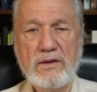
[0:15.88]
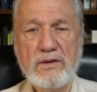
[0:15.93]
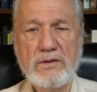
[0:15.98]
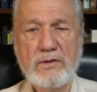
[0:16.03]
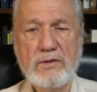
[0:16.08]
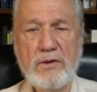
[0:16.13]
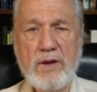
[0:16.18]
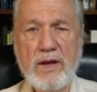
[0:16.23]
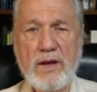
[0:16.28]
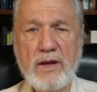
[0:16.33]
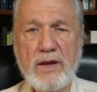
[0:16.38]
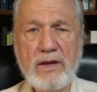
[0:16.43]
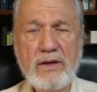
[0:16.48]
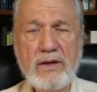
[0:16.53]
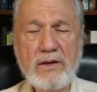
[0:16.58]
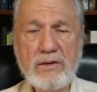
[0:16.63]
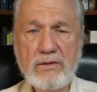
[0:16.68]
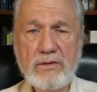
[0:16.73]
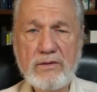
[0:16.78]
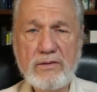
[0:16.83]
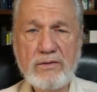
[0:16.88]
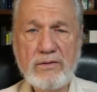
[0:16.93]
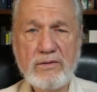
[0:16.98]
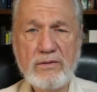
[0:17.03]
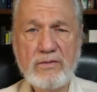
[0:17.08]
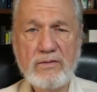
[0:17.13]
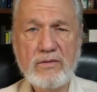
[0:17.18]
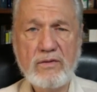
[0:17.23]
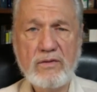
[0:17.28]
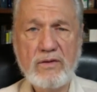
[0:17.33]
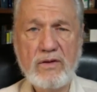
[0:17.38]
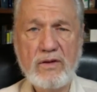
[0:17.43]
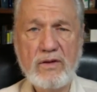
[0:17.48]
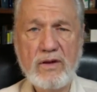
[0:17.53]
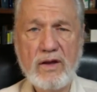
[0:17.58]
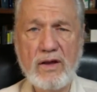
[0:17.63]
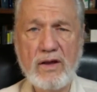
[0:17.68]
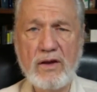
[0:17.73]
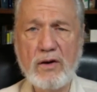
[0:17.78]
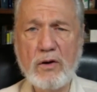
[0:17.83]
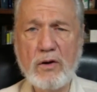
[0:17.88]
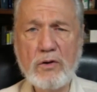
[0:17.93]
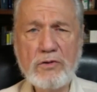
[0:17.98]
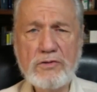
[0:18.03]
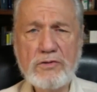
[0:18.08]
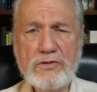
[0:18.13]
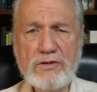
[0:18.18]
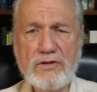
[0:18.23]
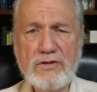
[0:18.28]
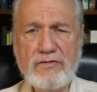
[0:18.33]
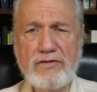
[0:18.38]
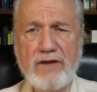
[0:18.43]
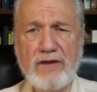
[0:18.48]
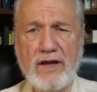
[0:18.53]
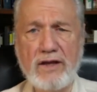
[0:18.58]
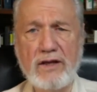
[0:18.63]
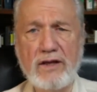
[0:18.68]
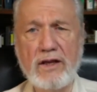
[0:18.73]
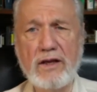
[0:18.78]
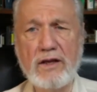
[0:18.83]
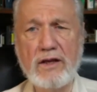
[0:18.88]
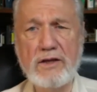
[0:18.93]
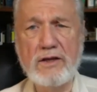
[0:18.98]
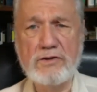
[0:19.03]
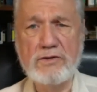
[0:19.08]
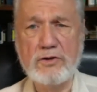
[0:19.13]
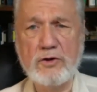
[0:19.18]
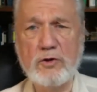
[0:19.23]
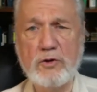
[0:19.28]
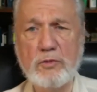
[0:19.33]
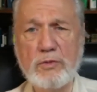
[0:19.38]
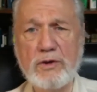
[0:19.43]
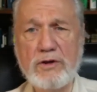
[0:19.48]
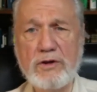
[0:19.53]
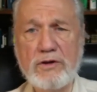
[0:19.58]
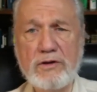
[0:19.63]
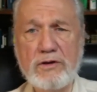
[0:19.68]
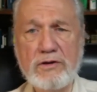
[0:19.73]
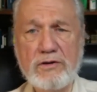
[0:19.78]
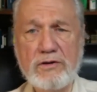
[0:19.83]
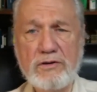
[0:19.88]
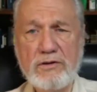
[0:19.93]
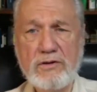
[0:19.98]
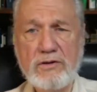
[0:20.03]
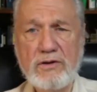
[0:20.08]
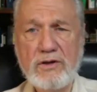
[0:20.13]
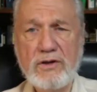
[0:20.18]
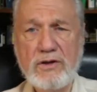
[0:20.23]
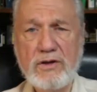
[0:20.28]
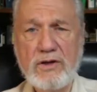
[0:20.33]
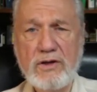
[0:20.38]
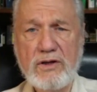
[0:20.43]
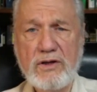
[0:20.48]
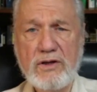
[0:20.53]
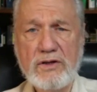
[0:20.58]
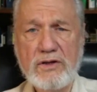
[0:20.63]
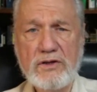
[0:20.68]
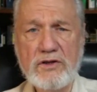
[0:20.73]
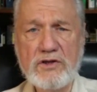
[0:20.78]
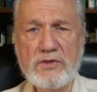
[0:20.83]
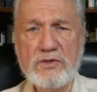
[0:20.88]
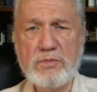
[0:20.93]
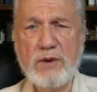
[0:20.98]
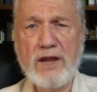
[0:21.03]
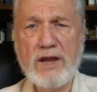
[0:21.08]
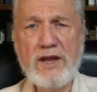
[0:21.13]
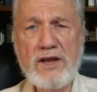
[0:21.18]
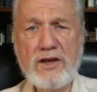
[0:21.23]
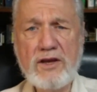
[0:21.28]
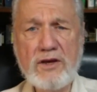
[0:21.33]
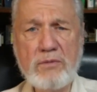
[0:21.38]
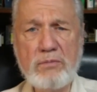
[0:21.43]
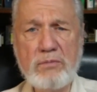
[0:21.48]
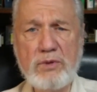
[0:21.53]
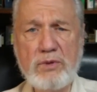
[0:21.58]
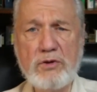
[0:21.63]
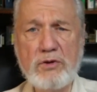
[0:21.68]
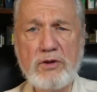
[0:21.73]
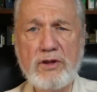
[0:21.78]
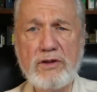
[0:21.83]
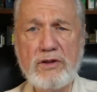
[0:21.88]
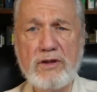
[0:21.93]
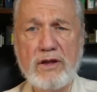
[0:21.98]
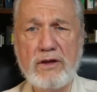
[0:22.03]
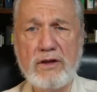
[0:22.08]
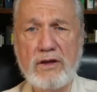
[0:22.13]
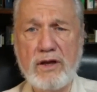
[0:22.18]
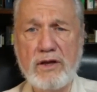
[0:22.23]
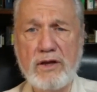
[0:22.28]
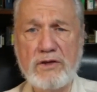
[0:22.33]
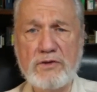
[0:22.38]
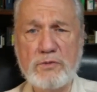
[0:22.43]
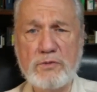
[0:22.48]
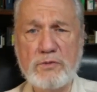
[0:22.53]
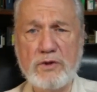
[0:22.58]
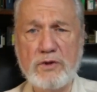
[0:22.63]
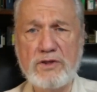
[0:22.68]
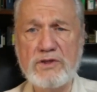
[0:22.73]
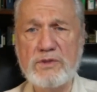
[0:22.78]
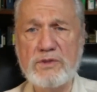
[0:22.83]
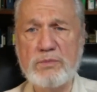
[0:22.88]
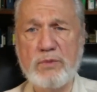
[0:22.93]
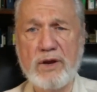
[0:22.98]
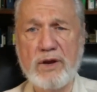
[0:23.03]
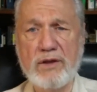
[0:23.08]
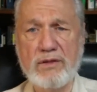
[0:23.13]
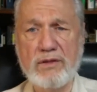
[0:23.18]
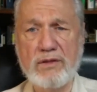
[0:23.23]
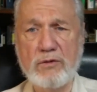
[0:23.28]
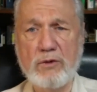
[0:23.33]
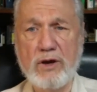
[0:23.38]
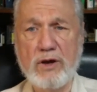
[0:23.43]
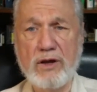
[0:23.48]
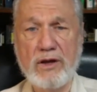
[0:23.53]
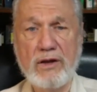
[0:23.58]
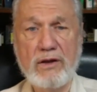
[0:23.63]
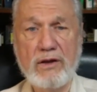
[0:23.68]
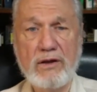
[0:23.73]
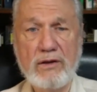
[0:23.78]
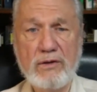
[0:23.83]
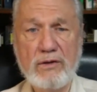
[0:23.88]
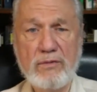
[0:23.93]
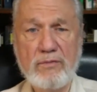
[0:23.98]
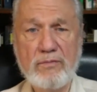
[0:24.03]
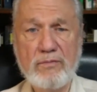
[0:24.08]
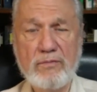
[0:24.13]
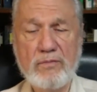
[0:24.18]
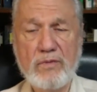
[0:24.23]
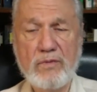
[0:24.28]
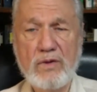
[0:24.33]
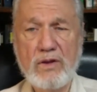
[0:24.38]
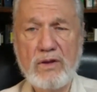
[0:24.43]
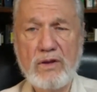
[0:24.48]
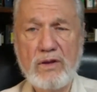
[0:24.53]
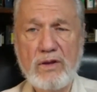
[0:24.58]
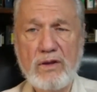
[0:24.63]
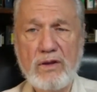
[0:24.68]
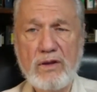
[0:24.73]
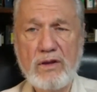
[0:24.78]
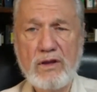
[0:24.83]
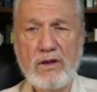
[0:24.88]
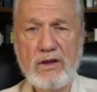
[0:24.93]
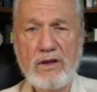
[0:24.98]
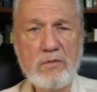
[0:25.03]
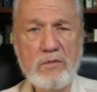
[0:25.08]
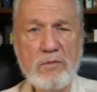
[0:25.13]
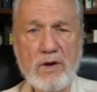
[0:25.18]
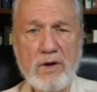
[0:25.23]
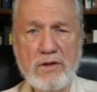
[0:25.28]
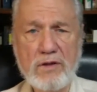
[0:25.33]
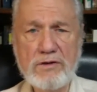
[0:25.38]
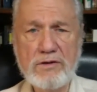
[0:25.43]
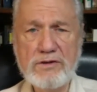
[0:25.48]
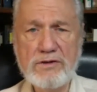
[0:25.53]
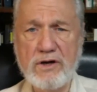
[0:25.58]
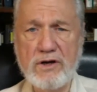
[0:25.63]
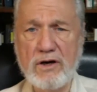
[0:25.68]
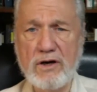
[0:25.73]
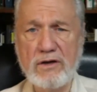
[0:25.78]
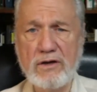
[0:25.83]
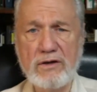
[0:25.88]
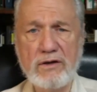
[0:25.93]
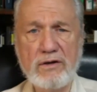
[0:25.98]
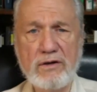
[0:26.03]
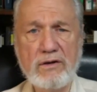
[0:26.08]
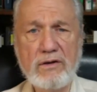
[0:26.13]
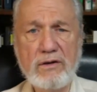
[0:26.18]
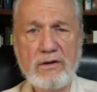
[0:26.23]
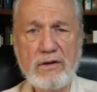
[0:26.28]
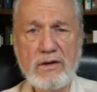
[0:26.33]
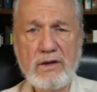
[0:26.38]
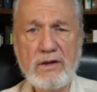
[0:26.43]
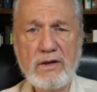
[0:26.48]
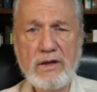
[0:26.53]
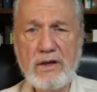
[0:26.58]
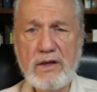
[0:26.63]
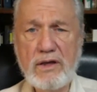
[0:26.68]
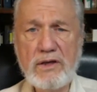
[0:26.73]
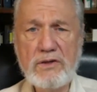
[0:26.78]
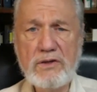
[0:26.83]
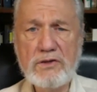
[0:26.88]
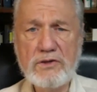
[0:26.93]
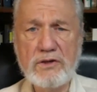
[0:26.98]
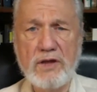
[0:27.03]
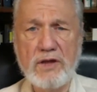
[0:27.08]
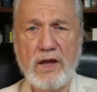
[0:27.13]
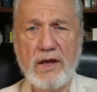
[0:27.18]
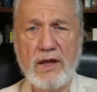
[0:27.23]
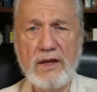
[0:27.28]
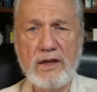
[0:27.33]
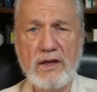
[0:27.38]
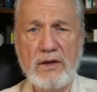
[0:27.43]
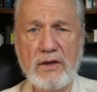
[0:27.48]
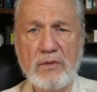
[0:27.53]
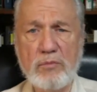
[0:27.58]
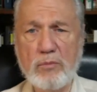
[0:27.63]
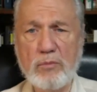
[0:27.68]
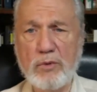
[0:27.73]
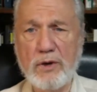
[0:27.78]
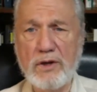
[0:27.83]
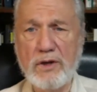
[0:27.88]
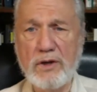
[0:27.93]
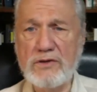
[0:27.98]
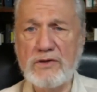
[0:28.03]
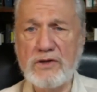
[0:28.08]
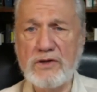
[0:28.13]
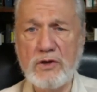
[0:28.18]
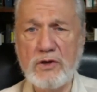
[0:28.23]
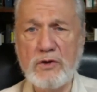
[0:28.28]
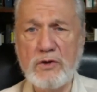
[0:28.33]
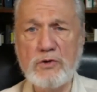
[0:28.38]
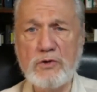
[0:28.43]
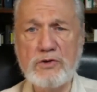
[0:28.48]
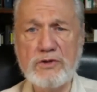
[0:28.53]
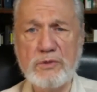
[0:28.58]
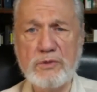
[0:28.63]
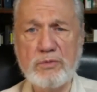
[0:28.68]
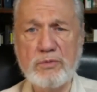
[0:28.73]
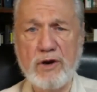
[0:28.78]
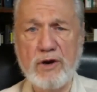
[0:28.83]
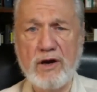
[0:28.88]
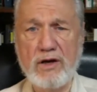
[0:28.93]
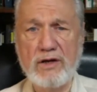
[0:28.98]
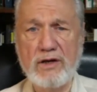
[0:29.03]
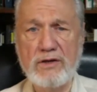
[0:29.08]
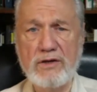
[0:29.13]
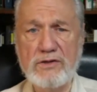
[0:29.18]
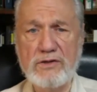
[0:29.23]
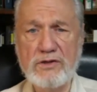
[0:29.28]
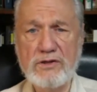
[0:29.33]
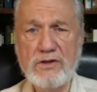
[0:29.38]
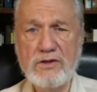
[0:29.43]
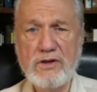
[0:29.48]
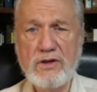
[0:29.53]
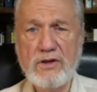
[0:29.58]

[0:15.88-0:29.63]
Today, a host of daylilies opened, displaying a beauty that takes one's breath away. In Mother's Garden, each day brings a new surprise